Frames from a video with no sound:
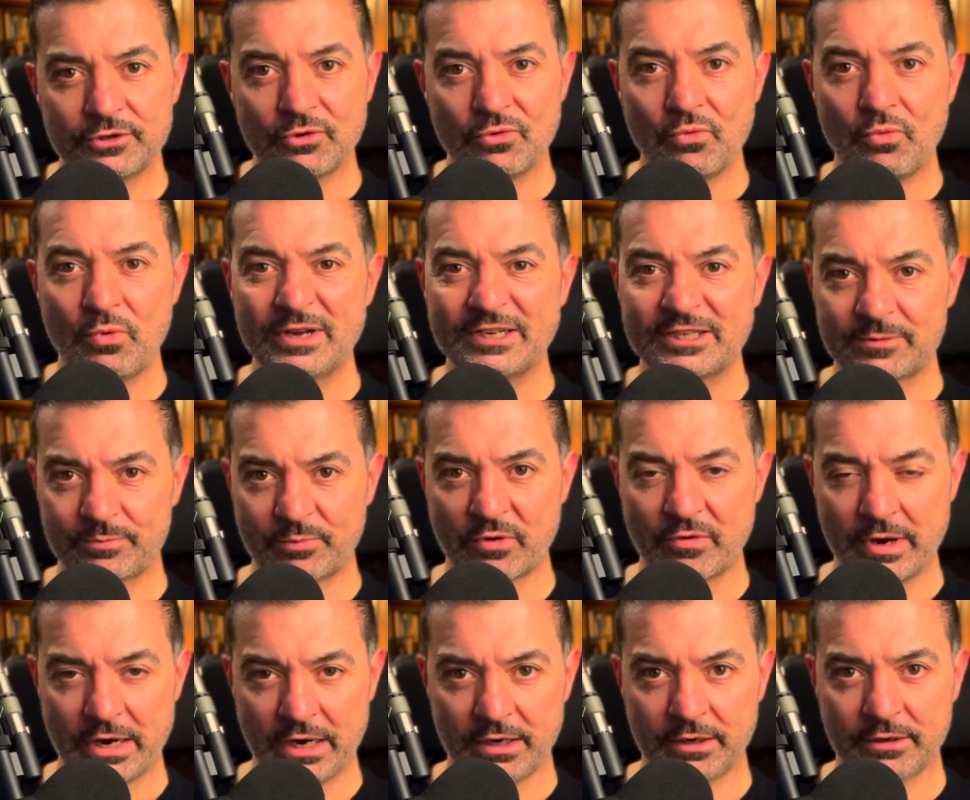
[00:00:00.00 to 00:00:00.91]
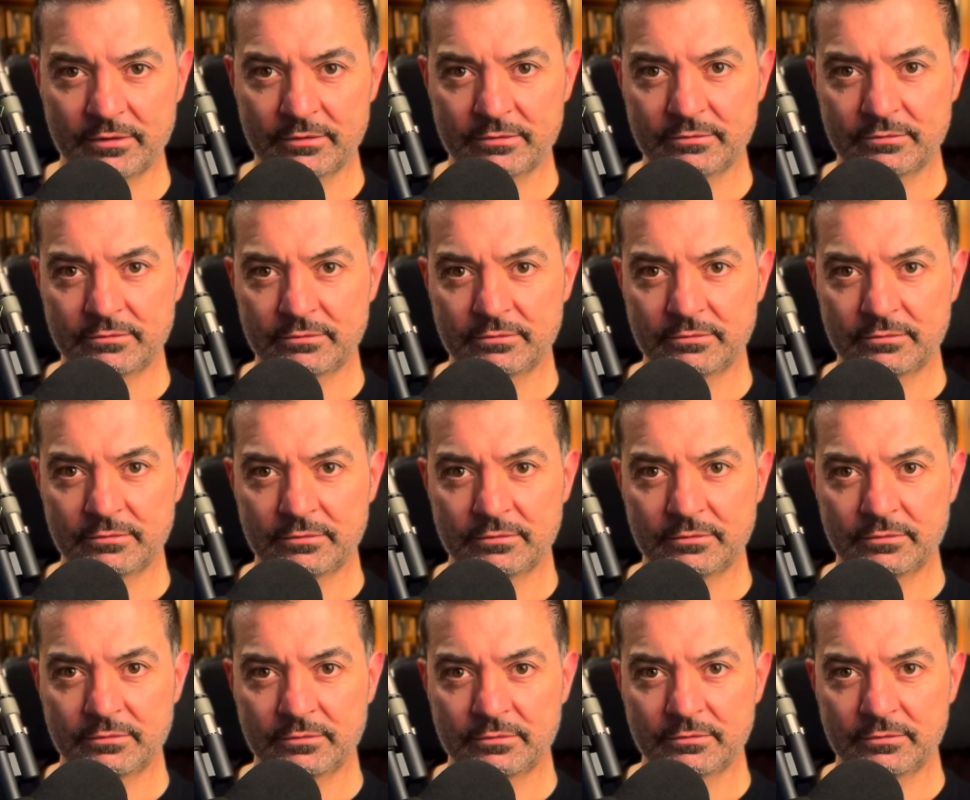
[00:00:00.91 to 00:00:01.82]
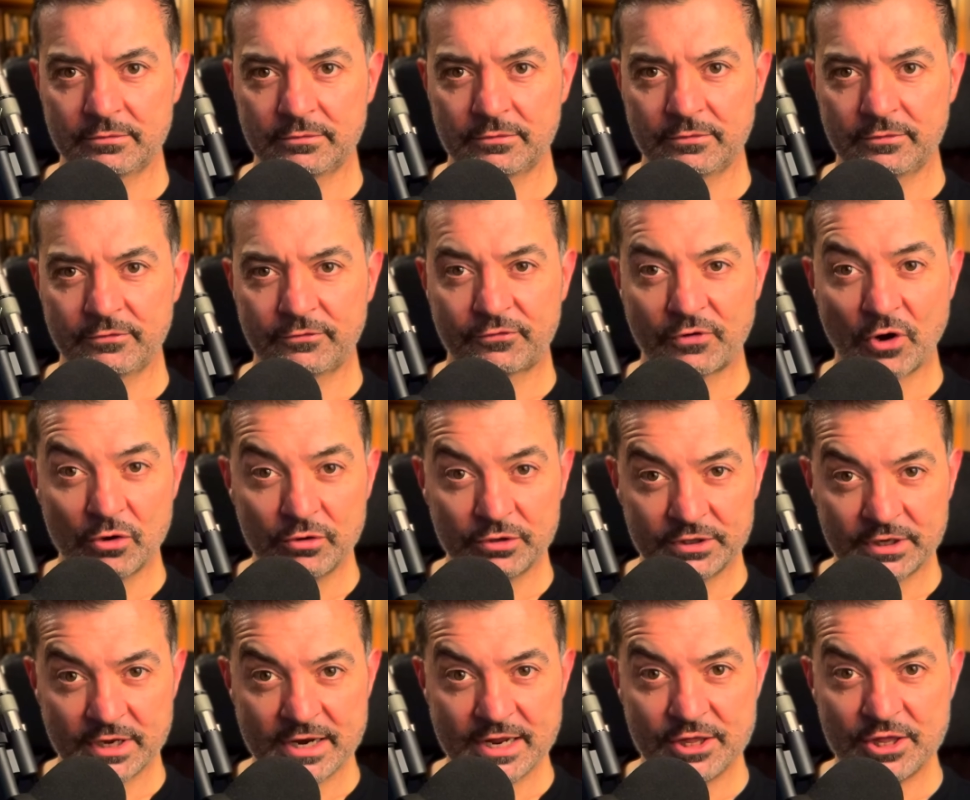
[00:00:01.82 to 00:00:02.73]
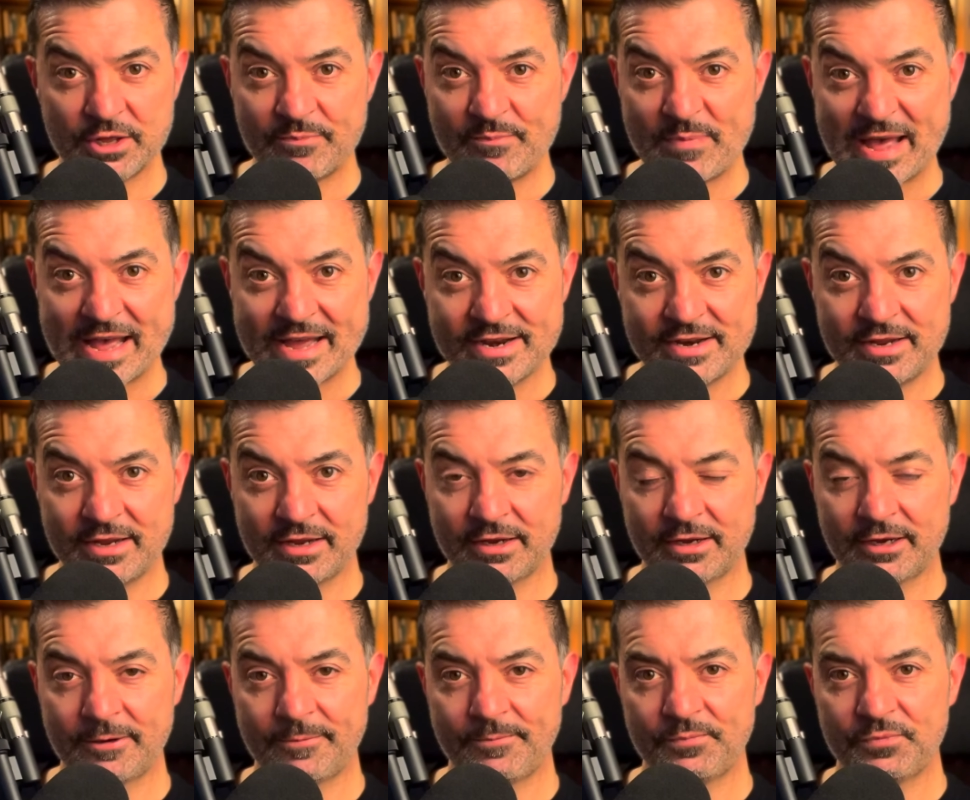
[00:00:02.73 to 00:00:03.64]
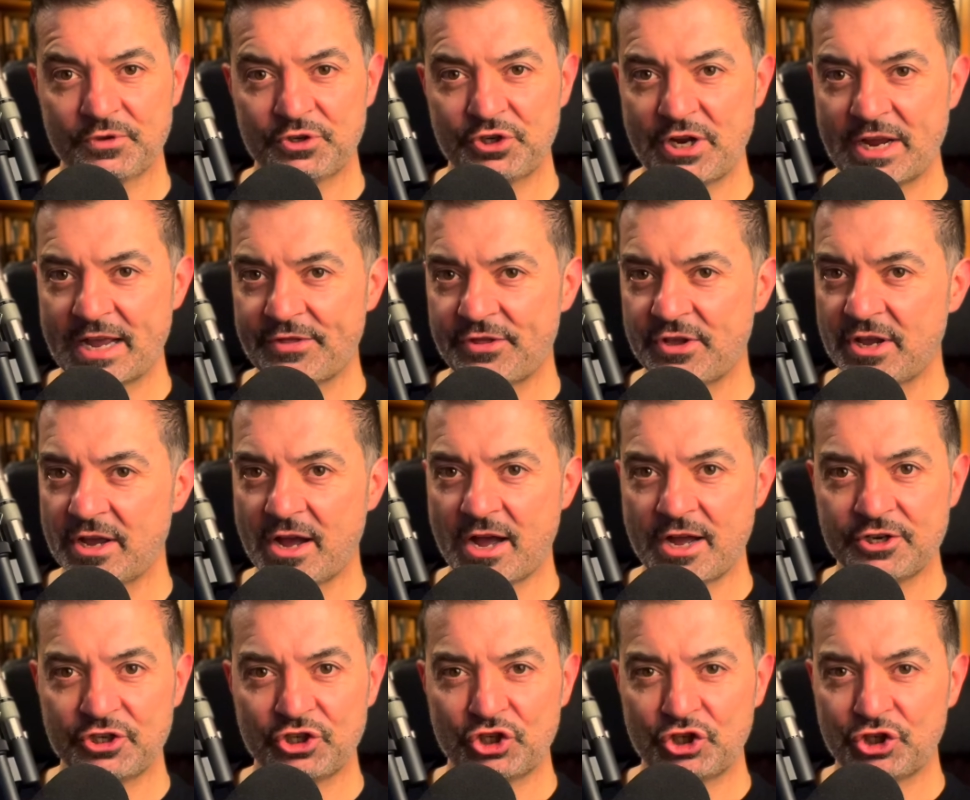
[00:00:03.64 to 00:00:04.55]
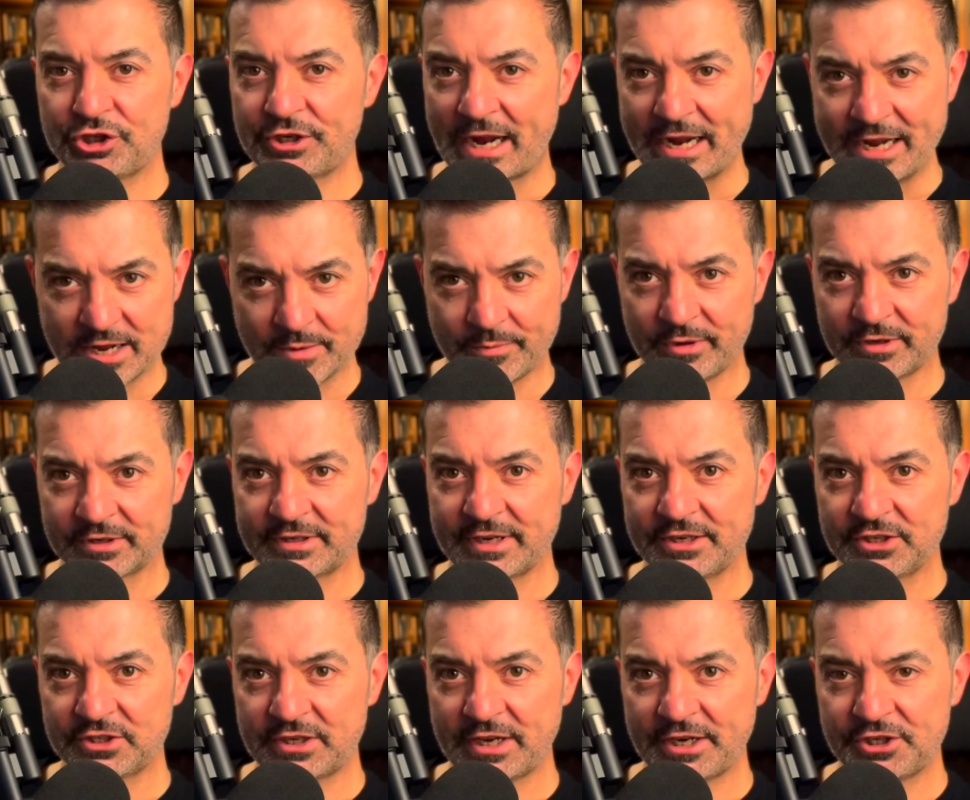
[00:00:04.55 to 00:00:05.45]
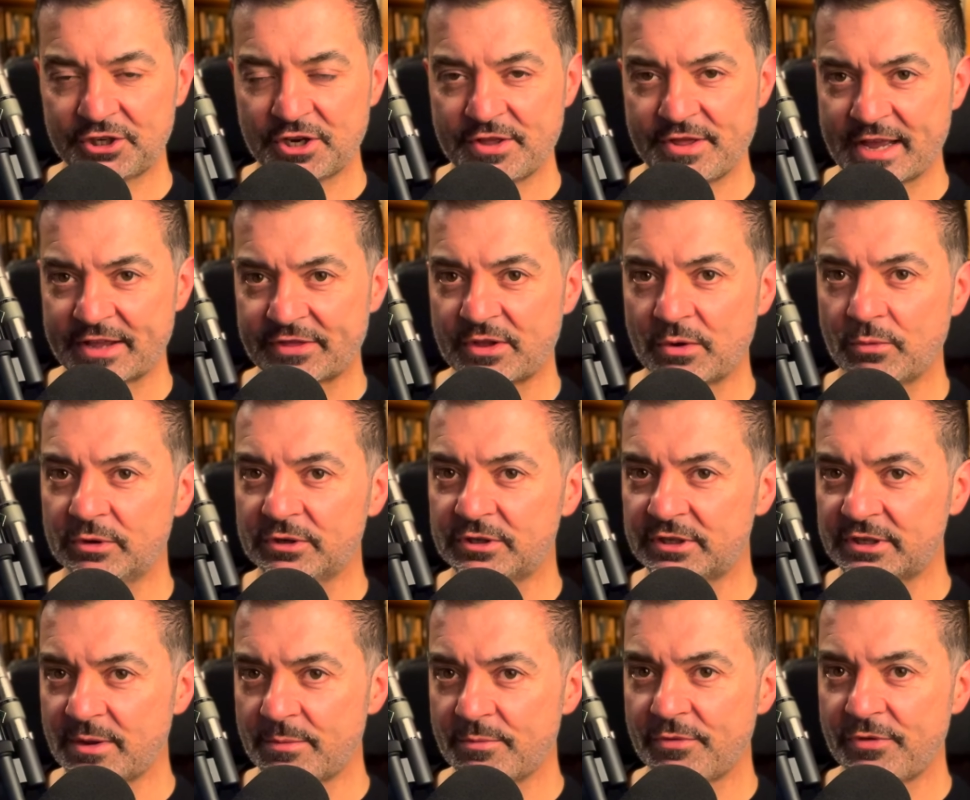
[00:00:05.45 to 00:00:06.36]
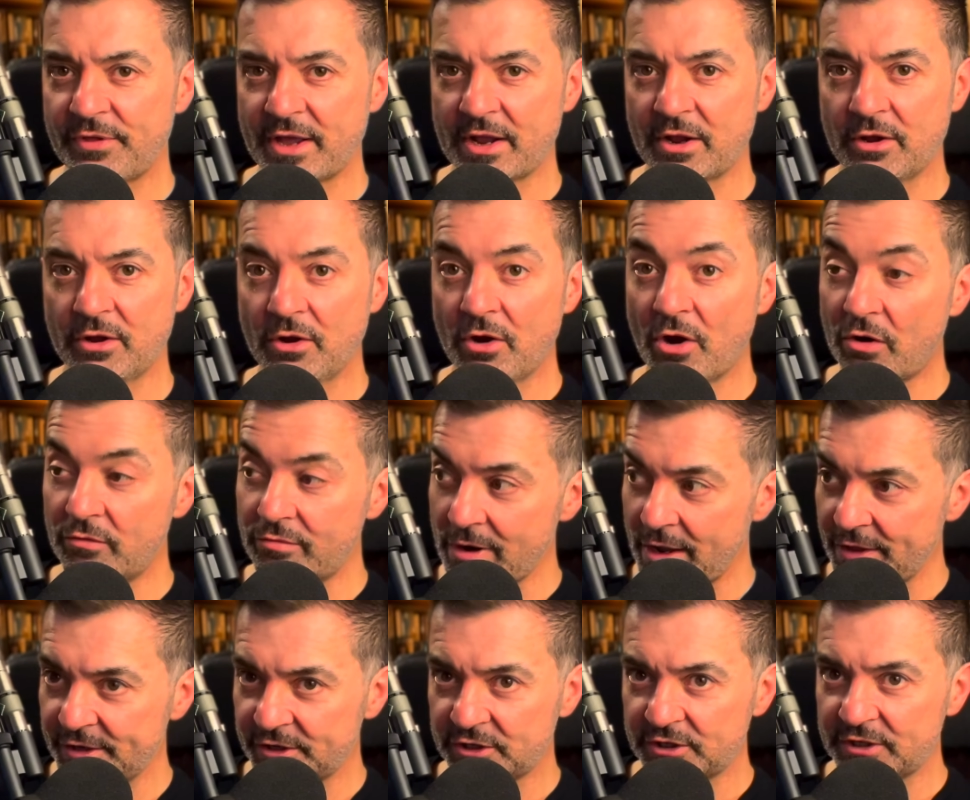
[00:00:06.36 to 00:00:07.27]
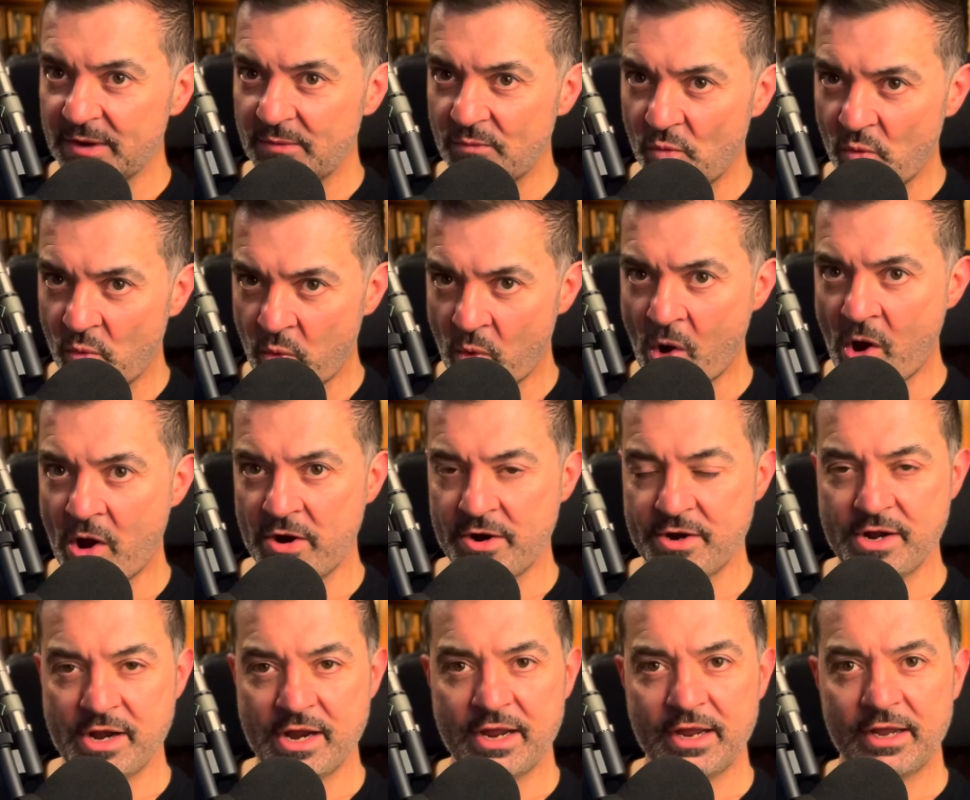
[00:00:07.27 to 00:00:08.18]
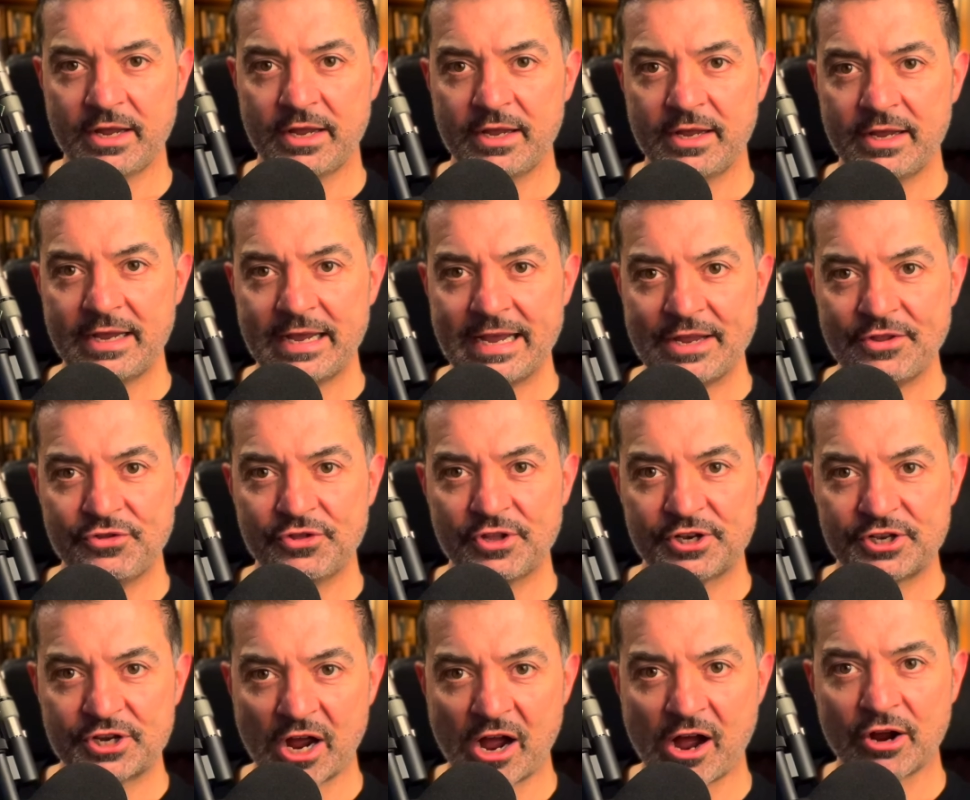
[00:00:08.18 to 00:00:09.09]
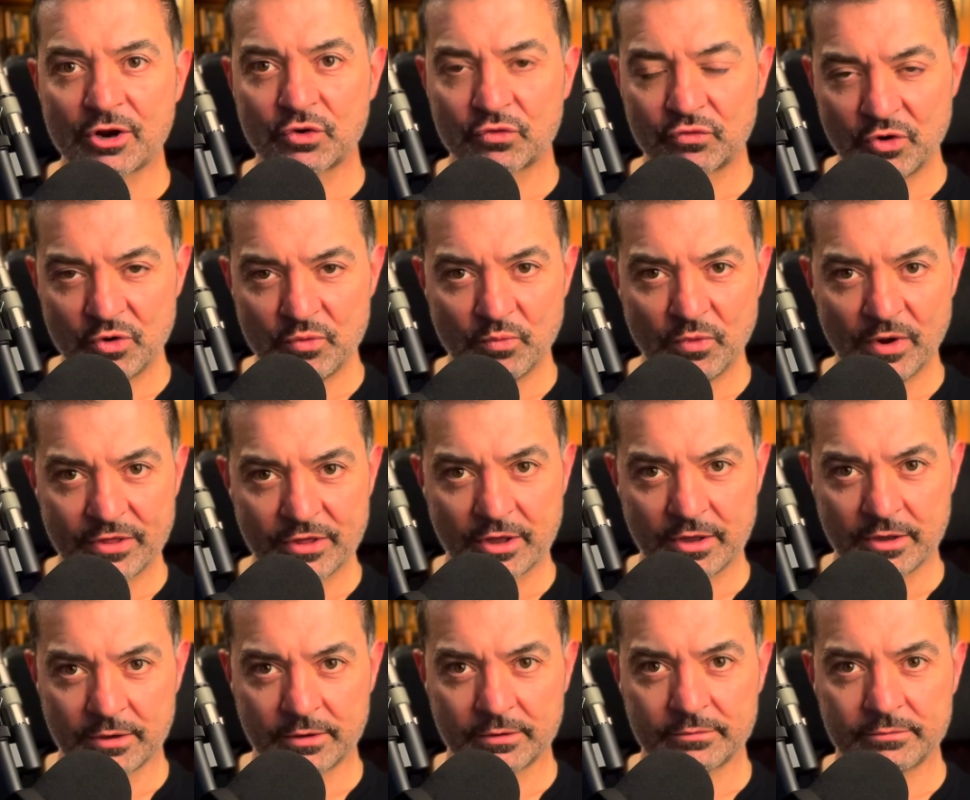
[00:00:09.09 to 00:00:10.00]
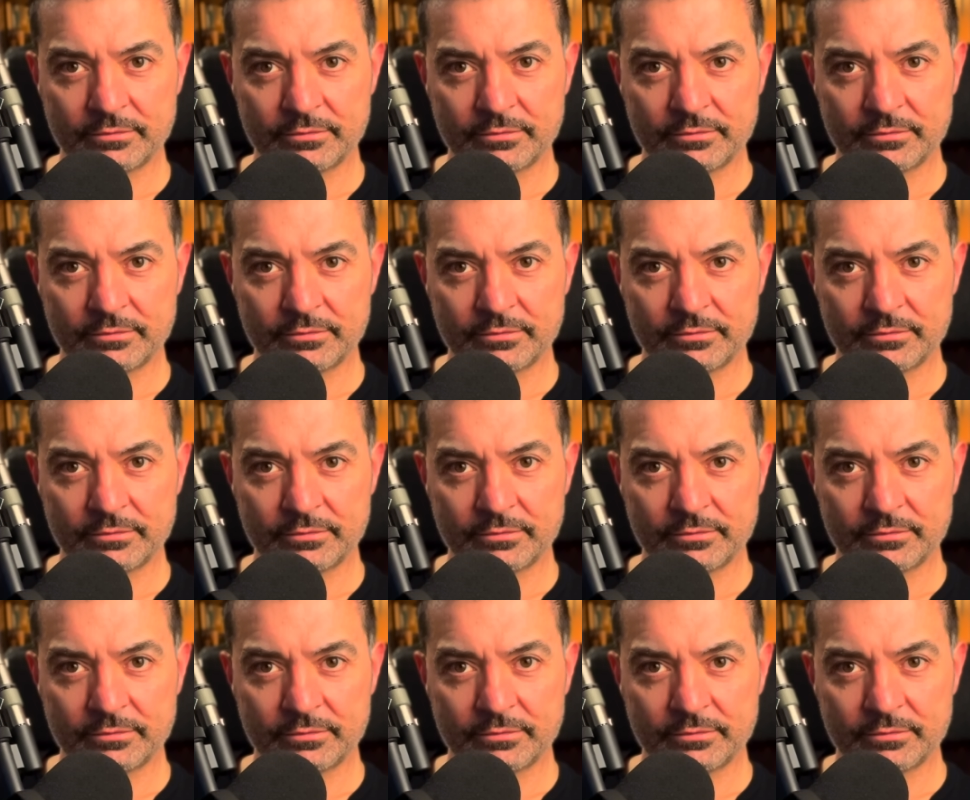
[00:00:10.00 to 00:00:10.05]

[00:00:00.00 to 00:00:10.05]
whispering. Frozen in the bed, she had the unshakable sensation that there was something, or rather someone, in the dark room with her.